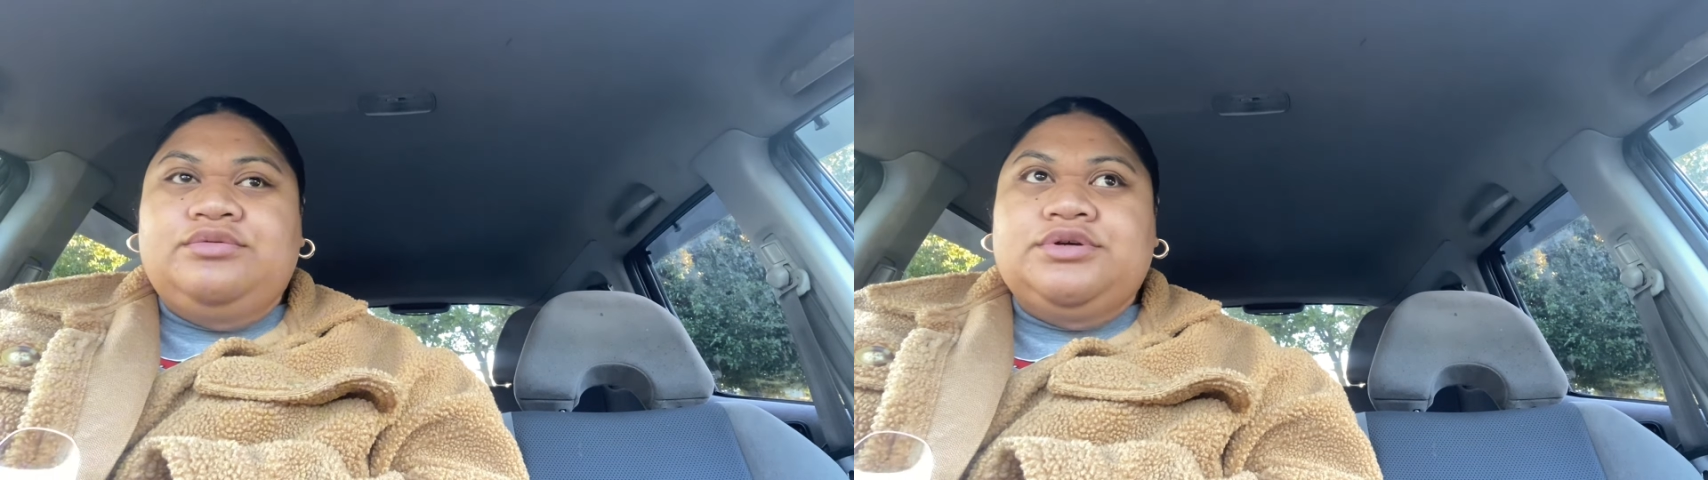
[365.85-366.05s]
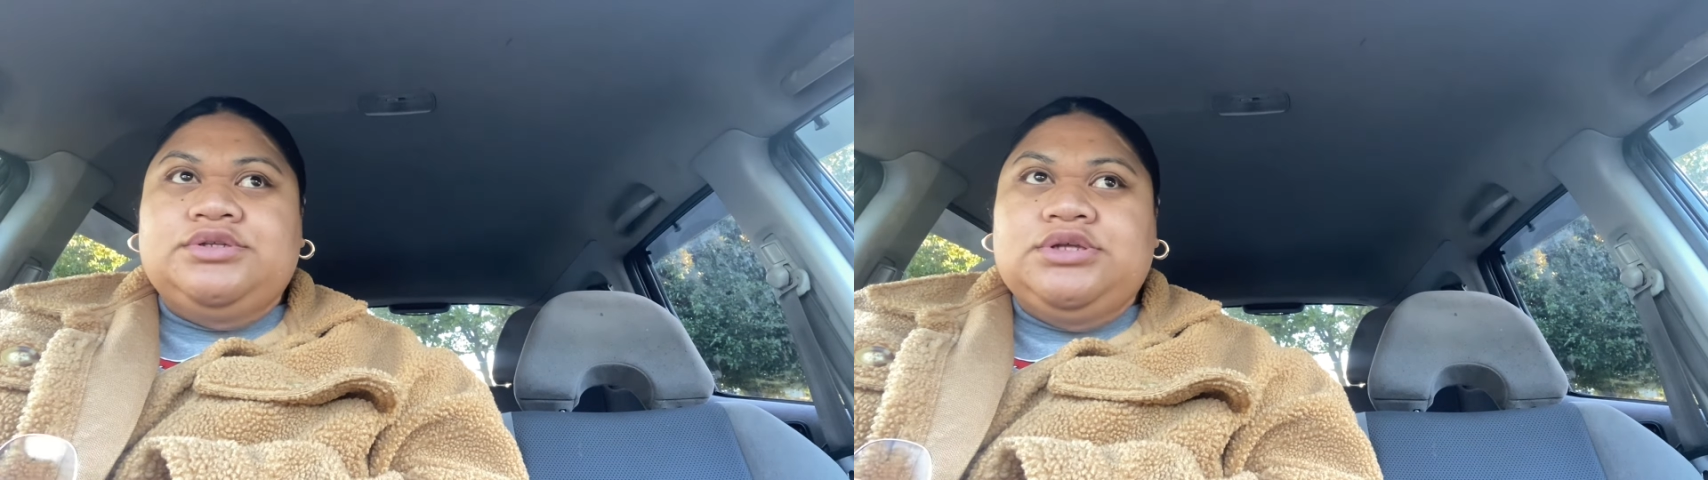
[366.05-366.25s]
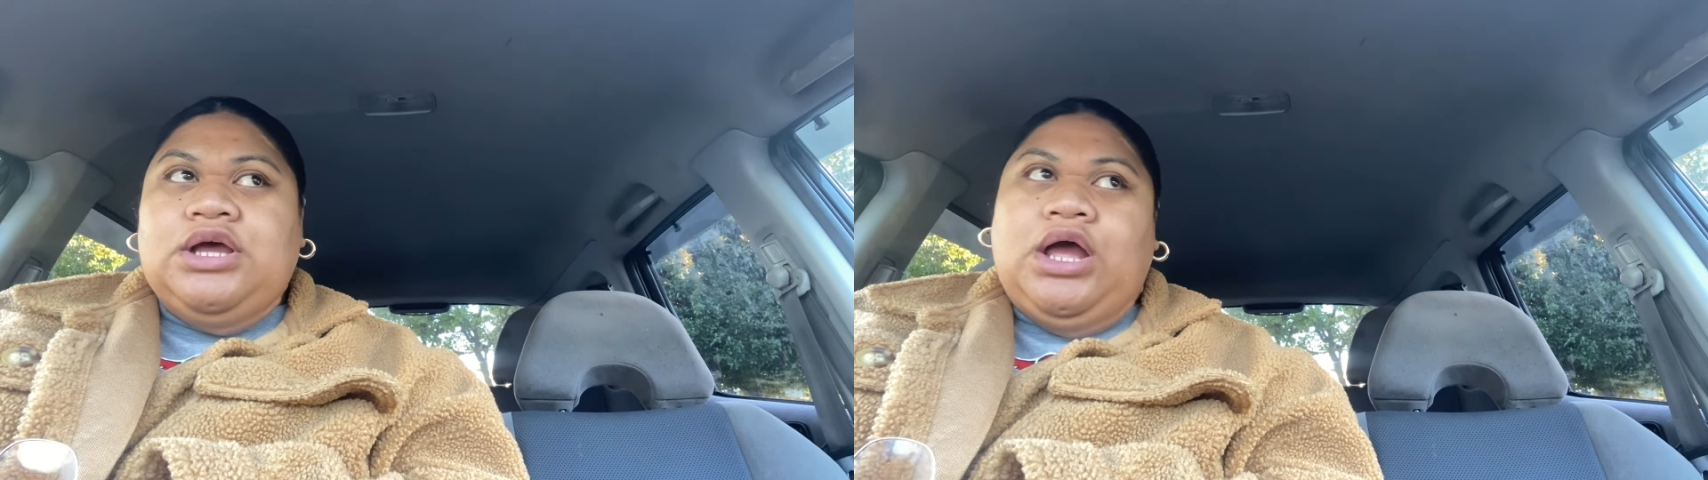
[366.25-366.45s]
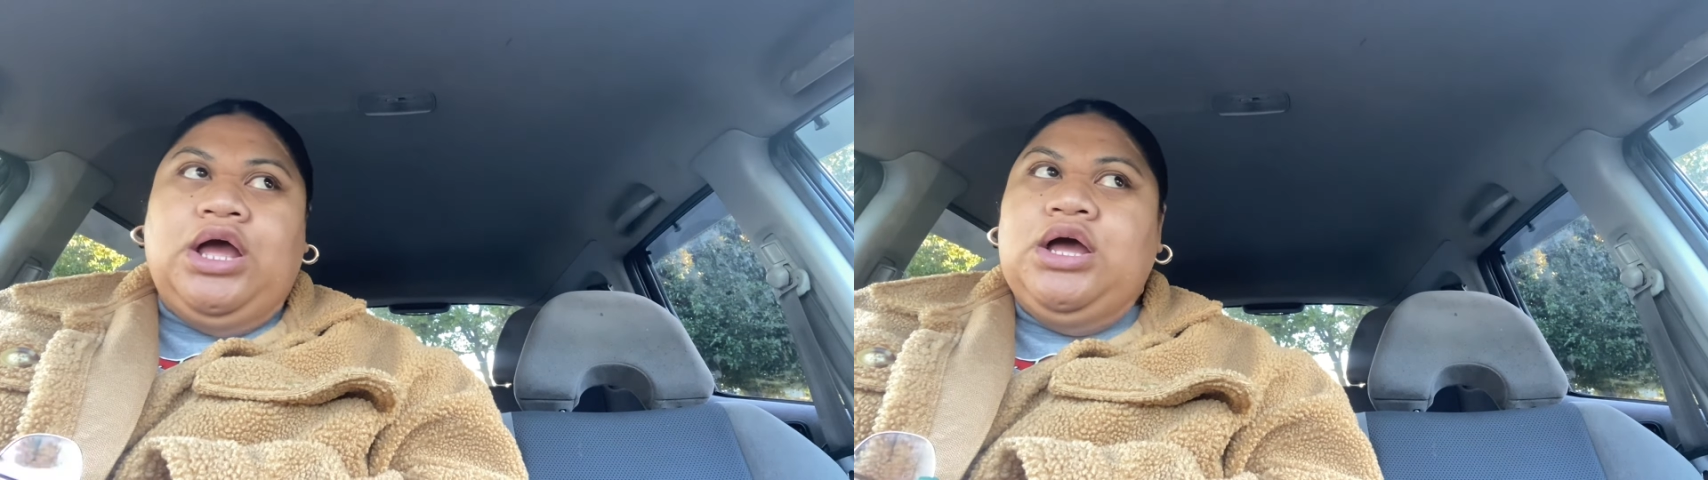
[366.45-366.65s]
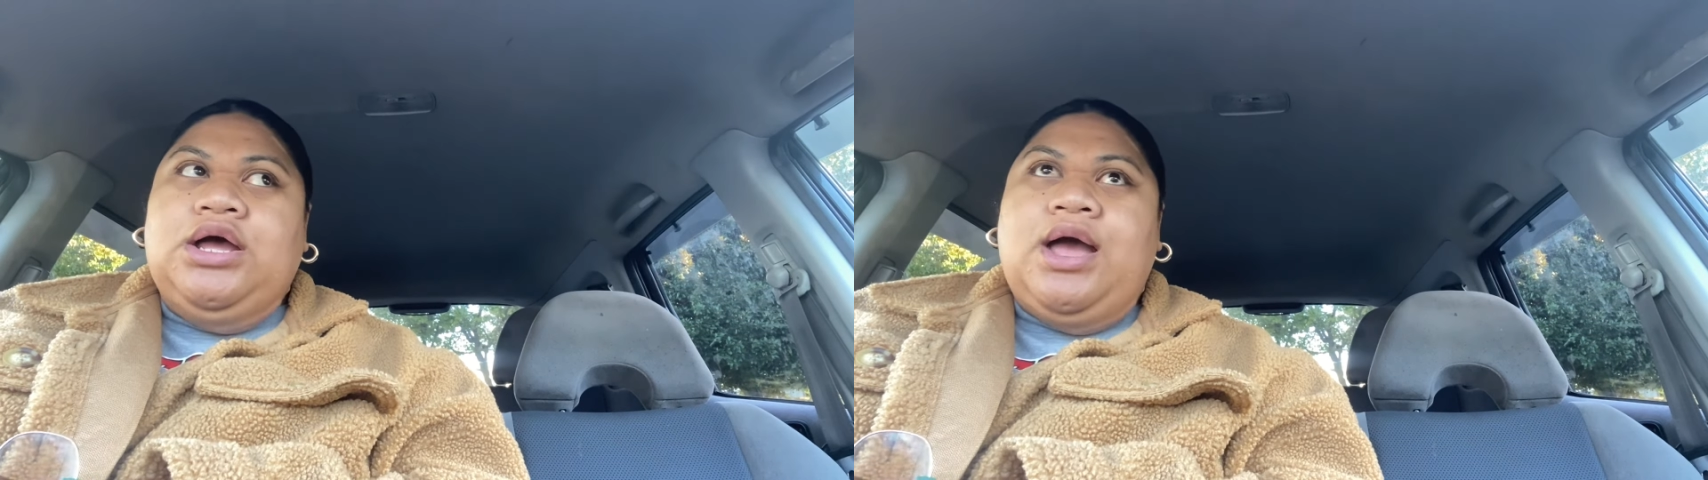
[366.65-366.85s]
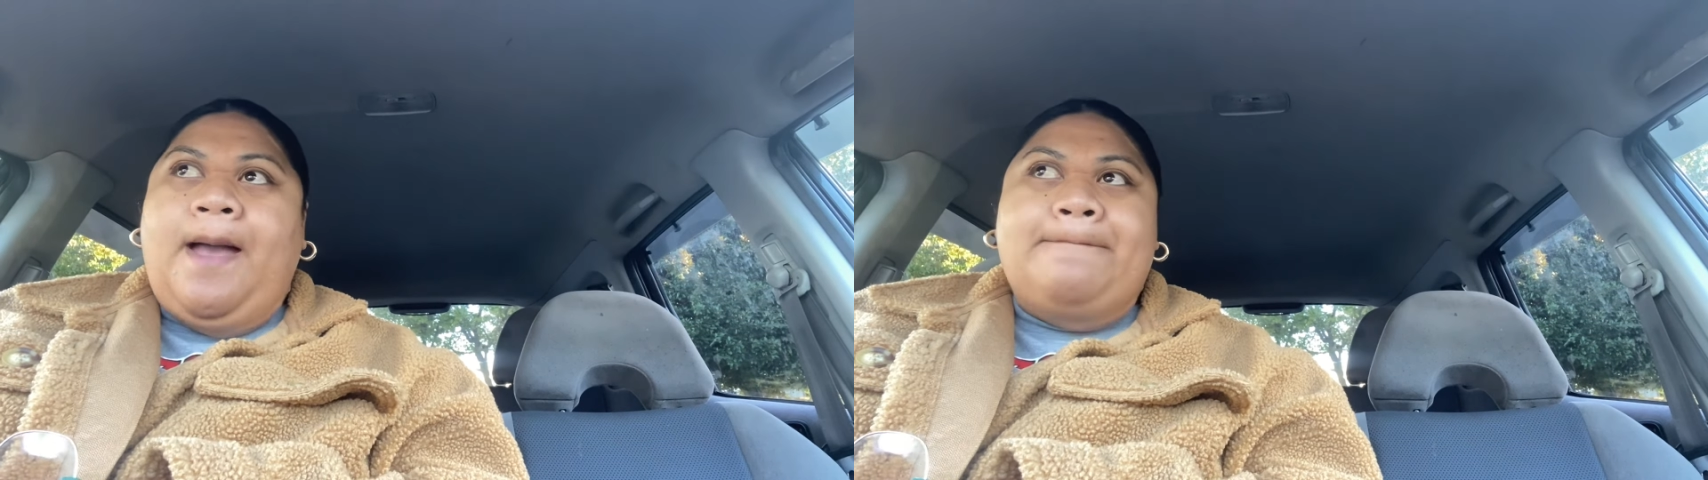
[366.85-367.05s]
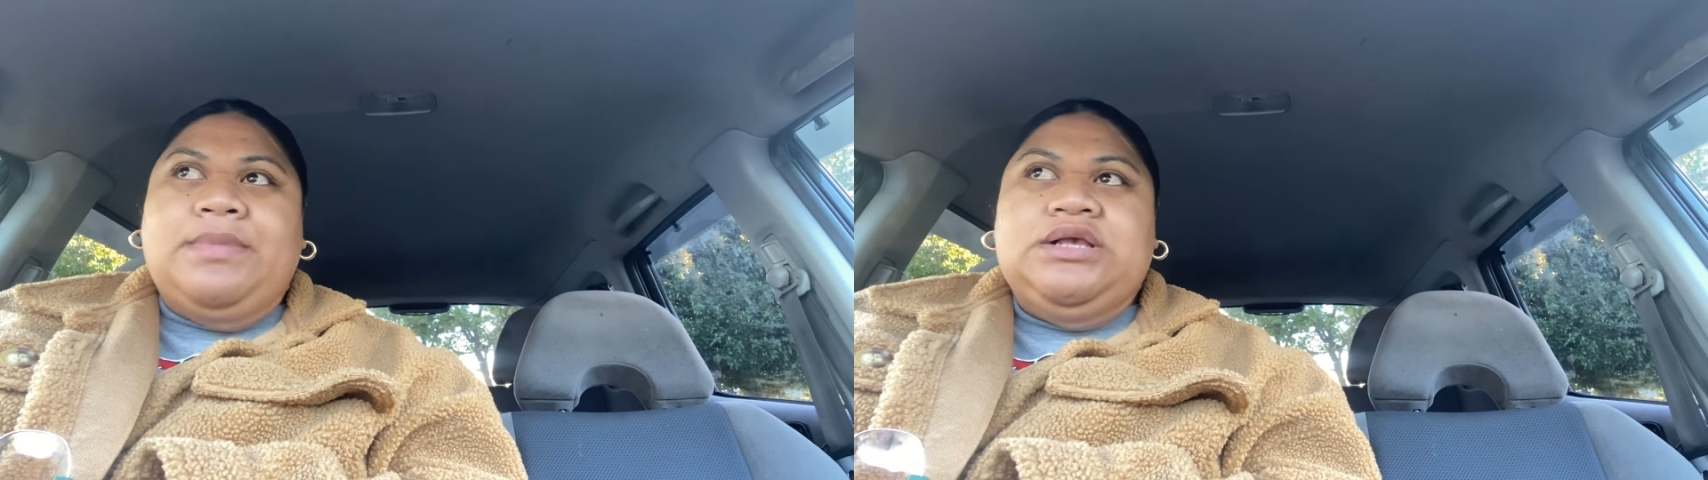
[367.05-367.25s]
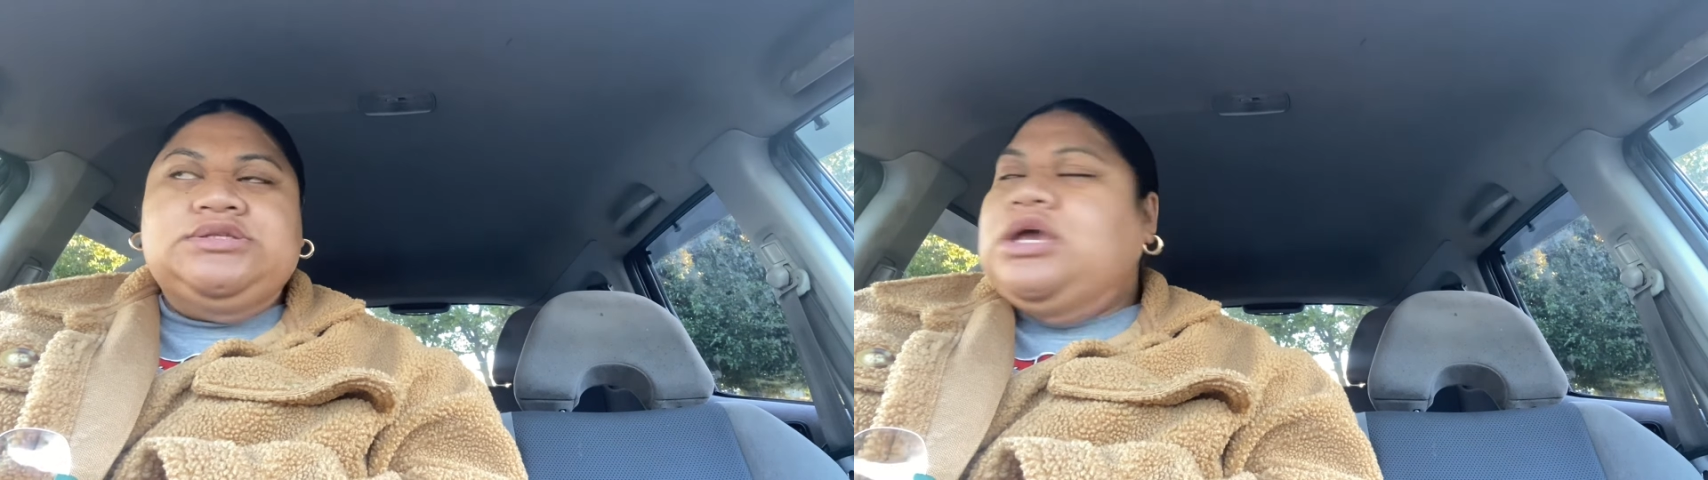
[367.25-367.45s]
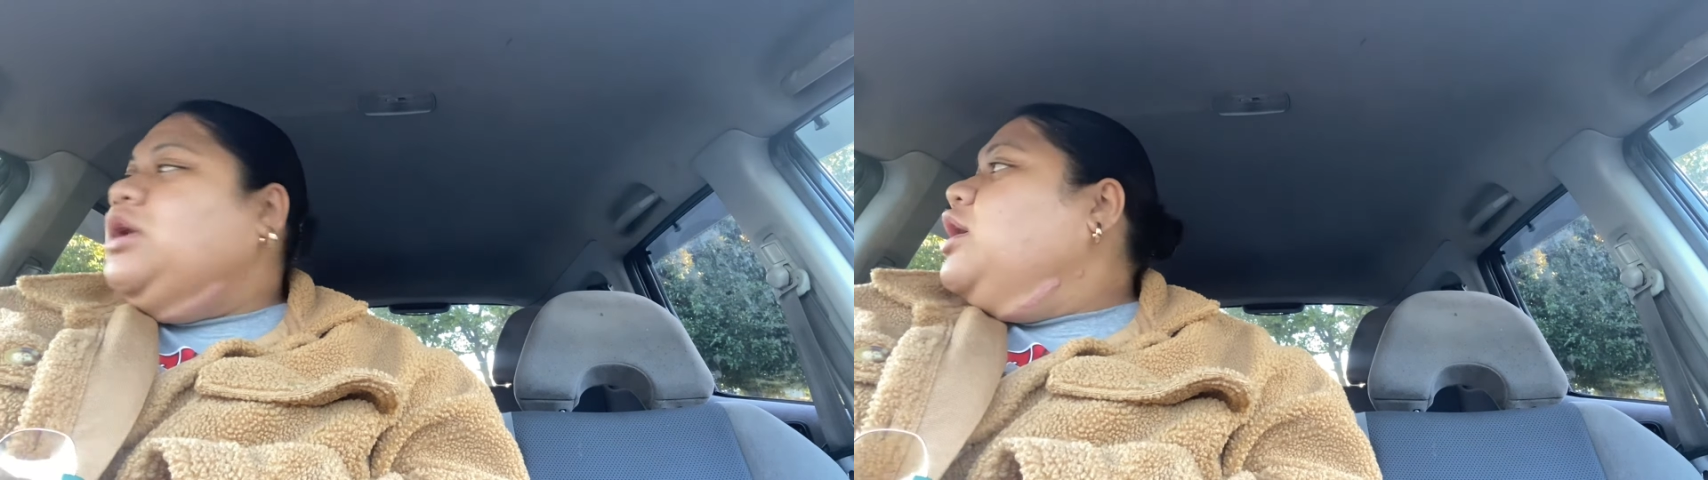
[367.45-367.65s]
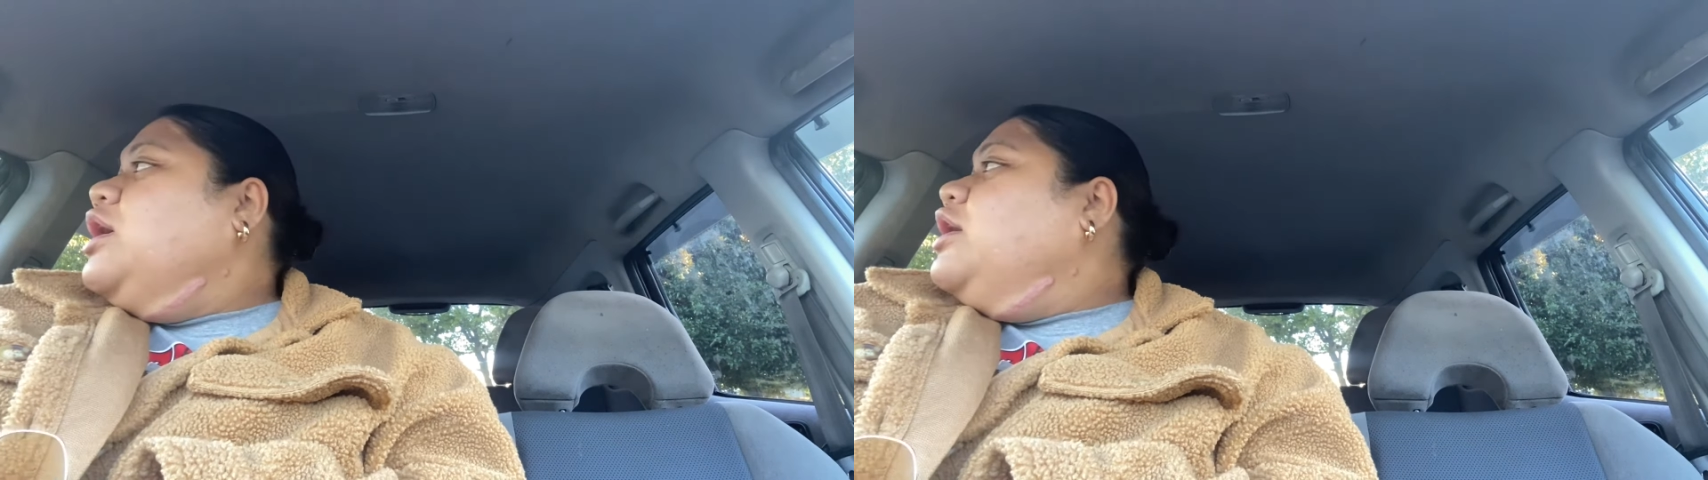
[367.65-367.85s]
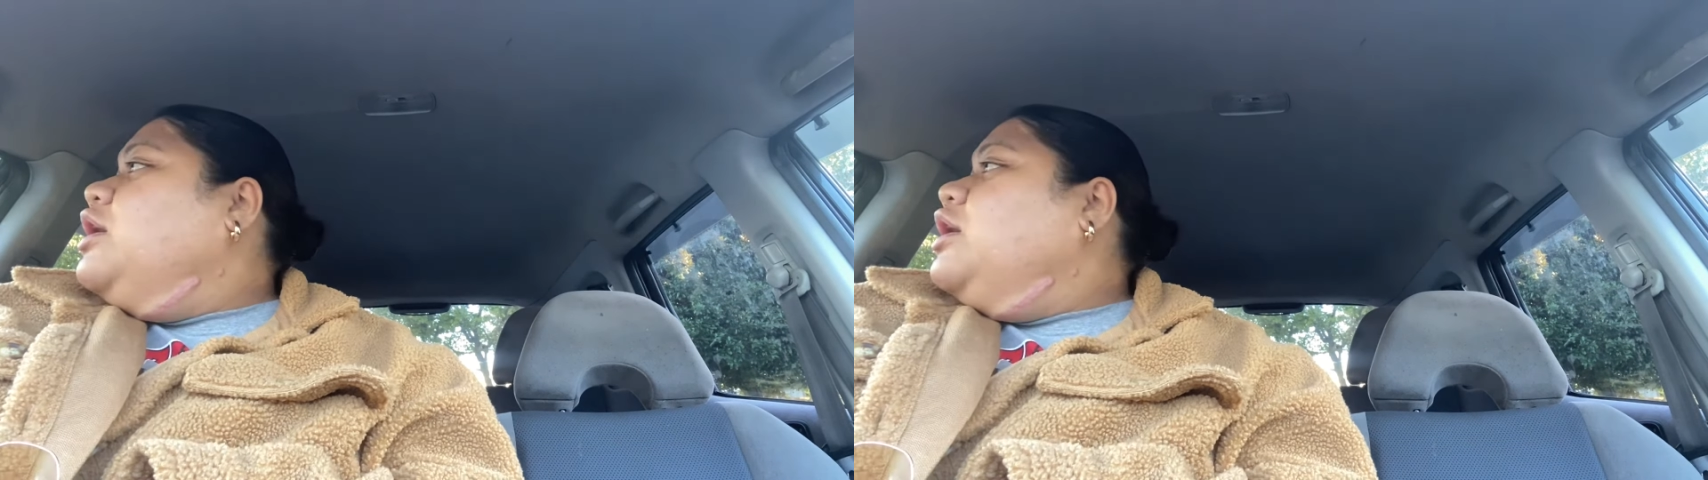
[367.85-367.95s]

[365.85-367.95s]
was amazing.